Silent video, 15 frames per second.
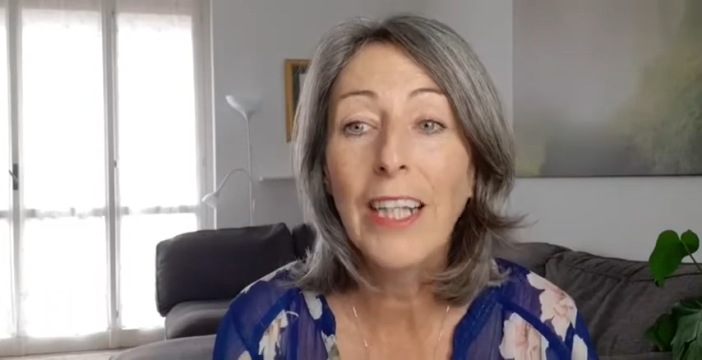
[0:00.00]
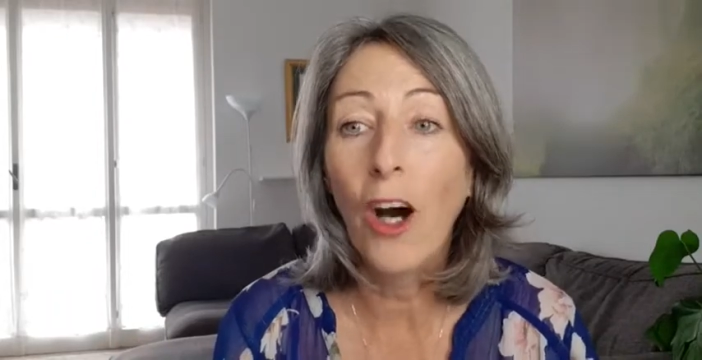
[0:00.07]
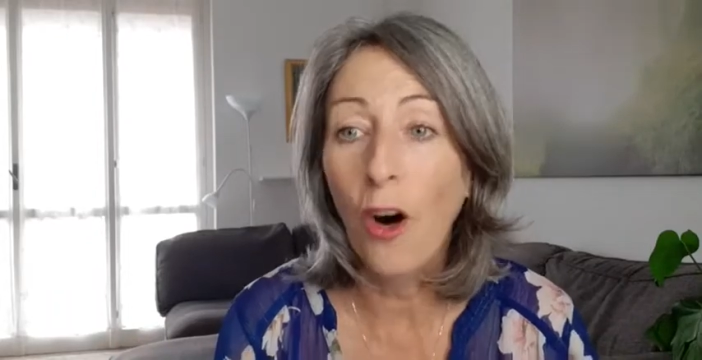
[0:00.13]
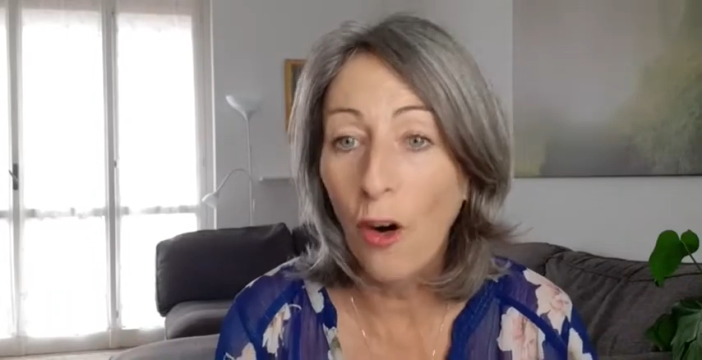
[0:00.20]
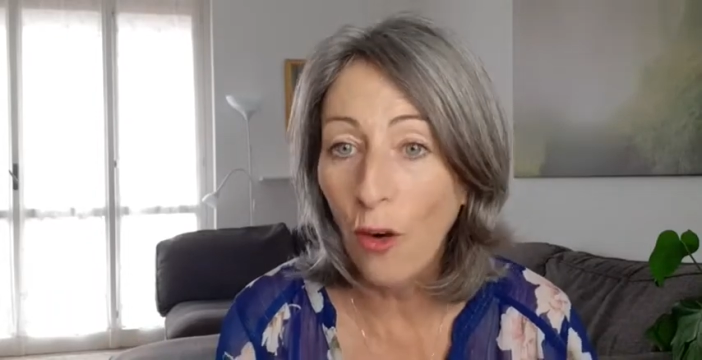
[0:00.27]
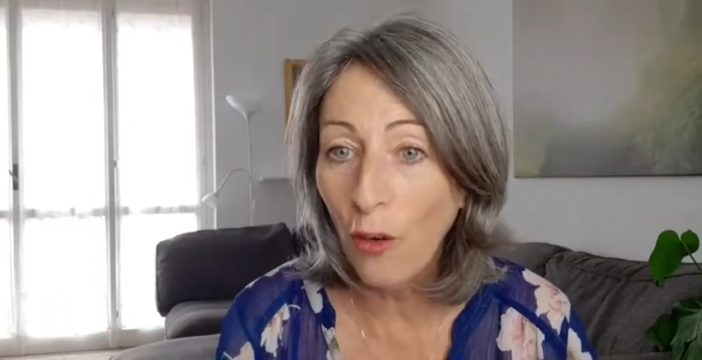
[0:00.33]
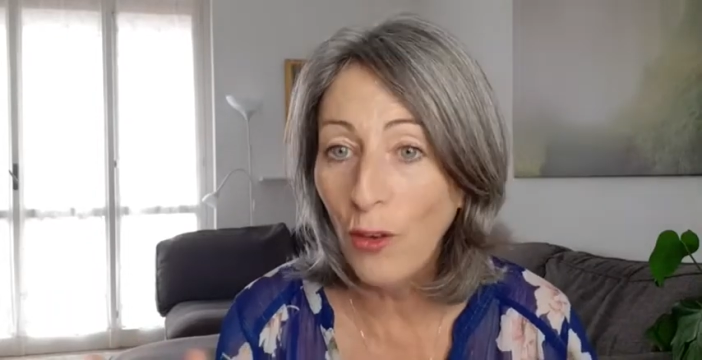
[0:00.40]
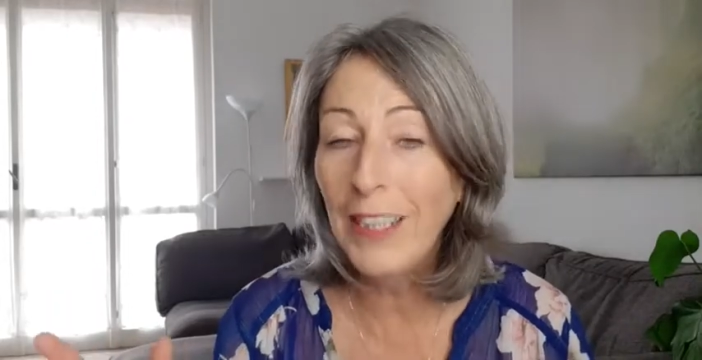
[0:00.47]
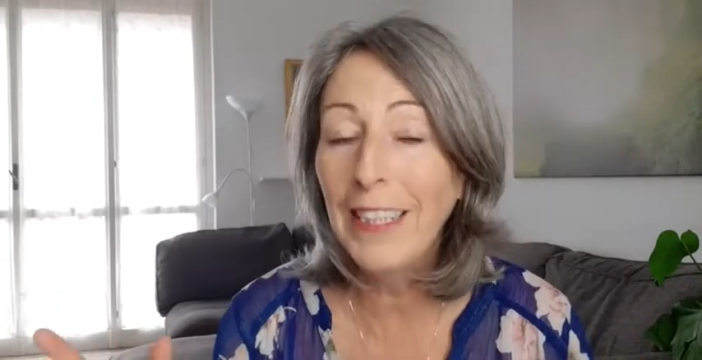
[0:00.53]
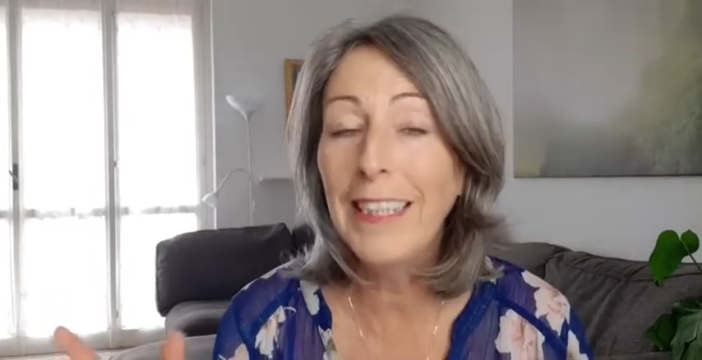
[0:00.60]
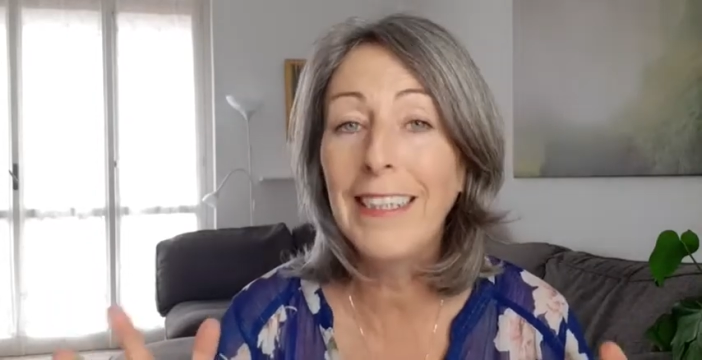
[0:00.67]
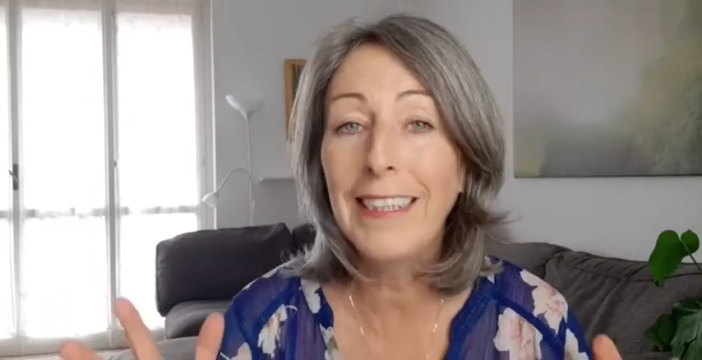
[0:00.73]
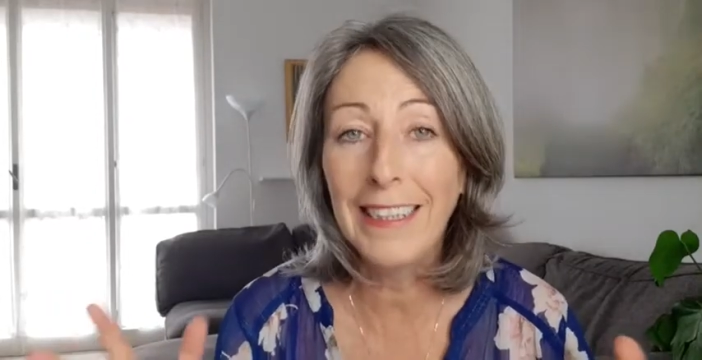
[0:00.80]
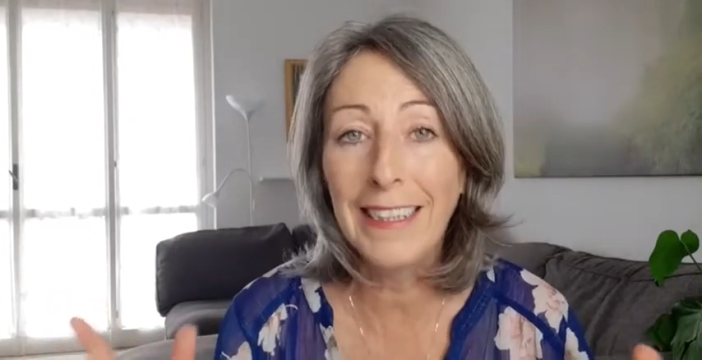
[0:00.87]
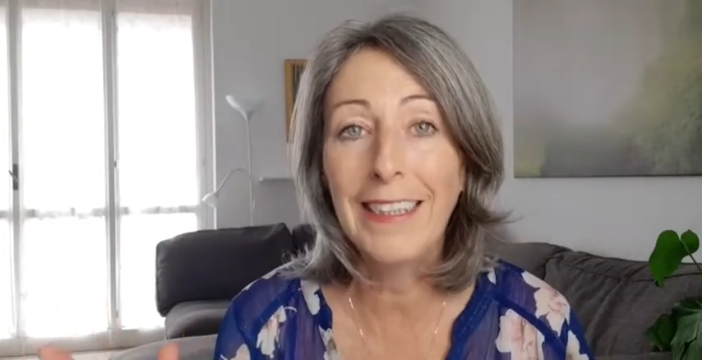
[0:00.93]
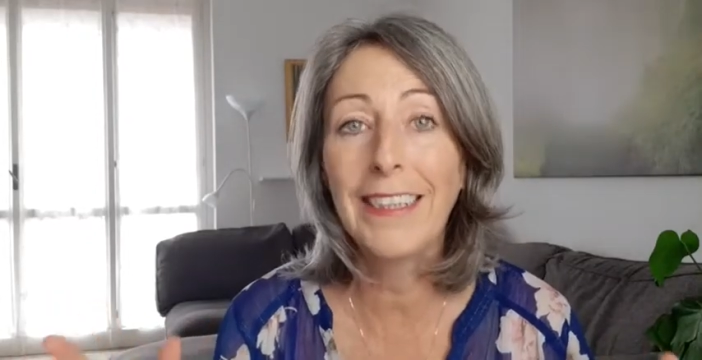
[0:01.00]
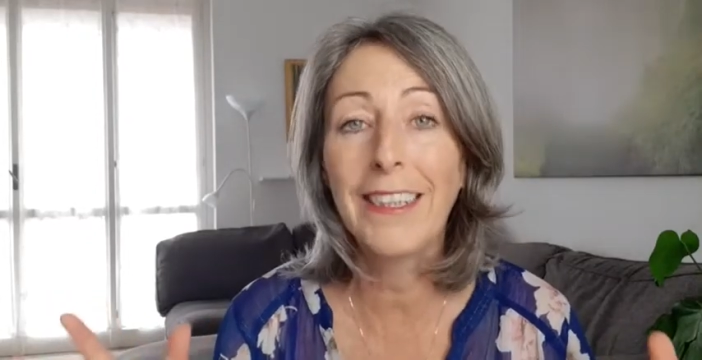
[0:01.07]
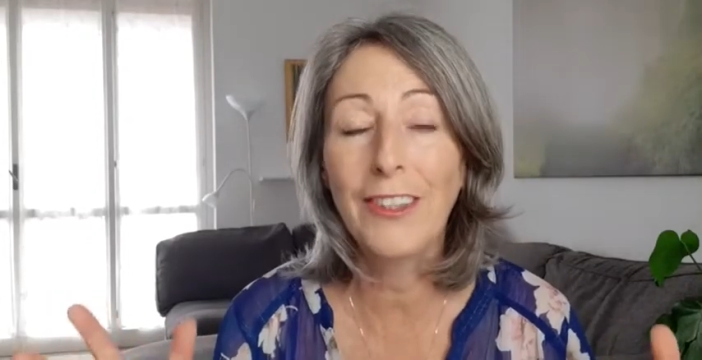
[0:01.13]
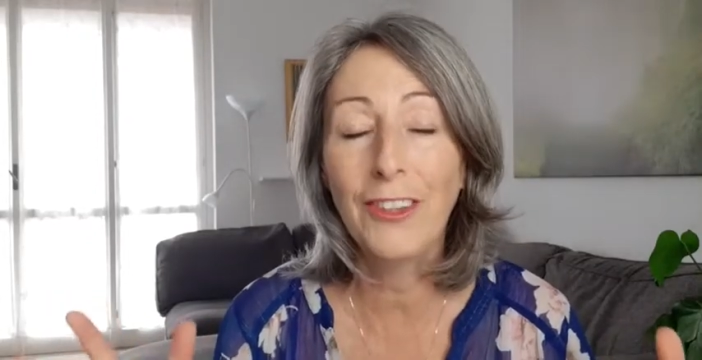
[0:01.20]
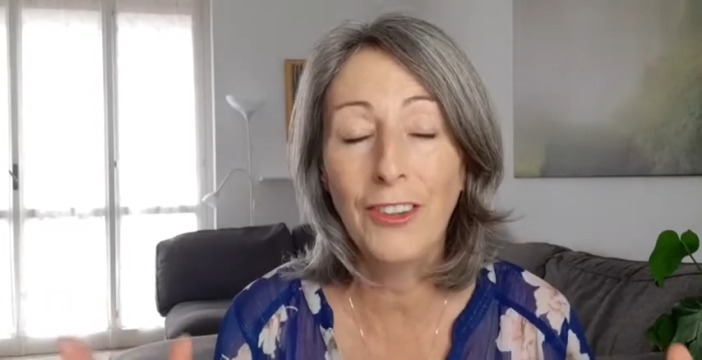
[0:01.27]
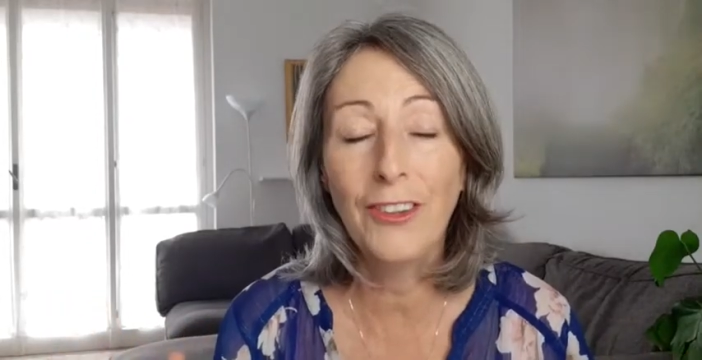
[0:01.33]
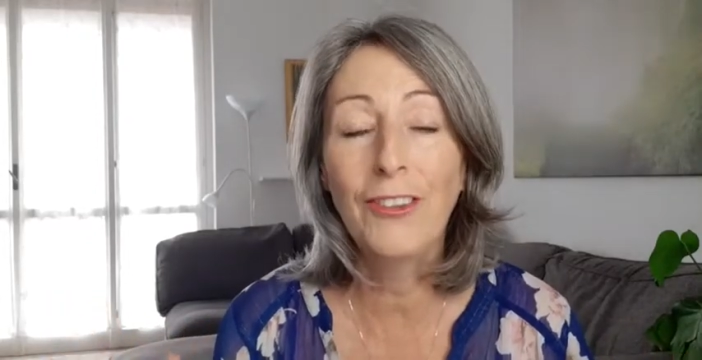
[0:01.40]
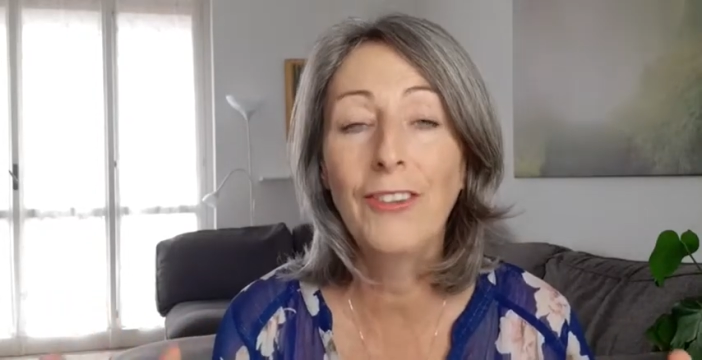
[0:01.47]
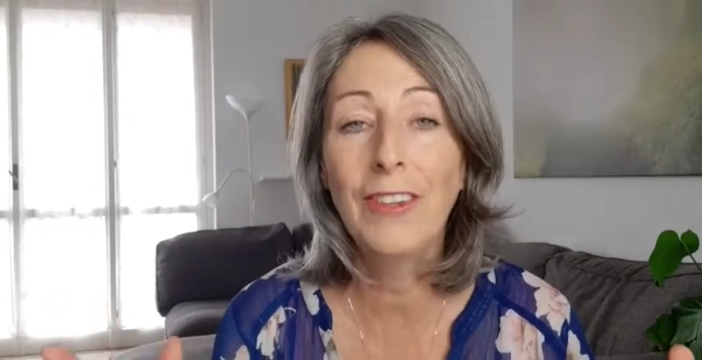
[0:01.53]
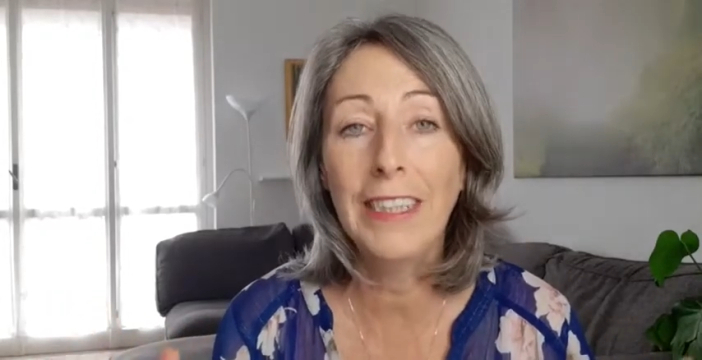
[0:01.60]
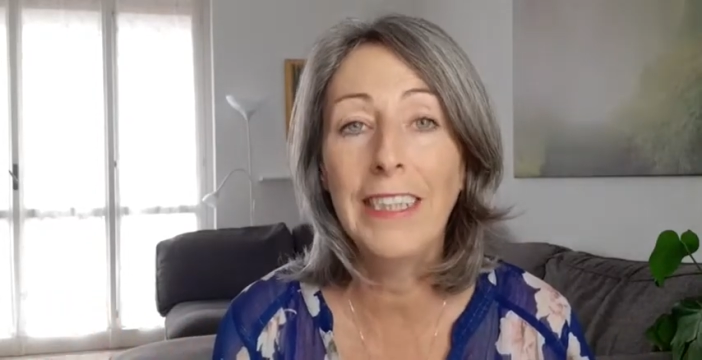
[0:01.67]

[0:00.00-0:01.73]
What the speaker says: The only thing that you